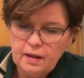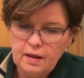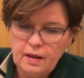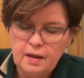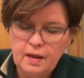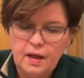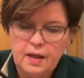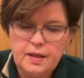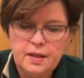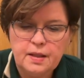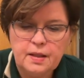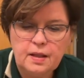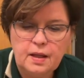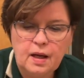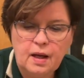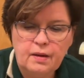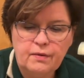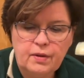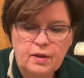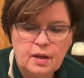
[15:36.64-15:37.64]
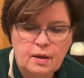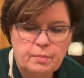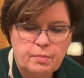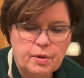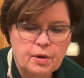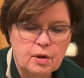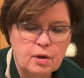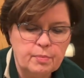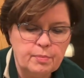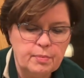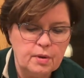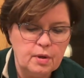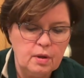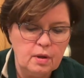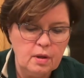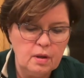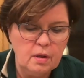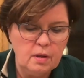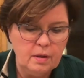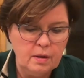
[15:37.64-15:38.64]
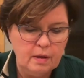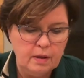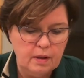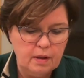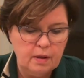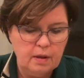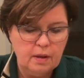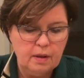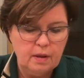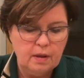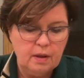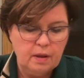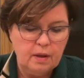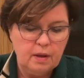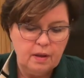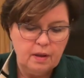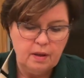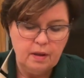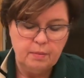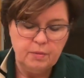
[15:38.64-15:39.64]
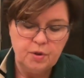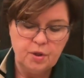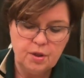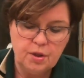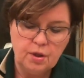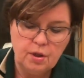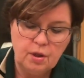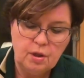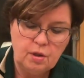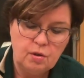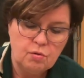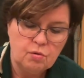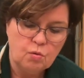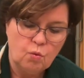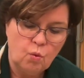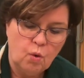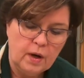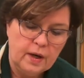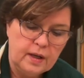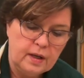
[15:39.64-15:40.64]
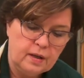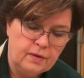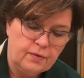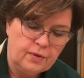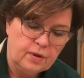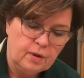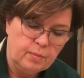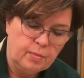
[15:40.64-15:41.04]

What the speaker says: And I didn't have any purple. I'm just going to use white for the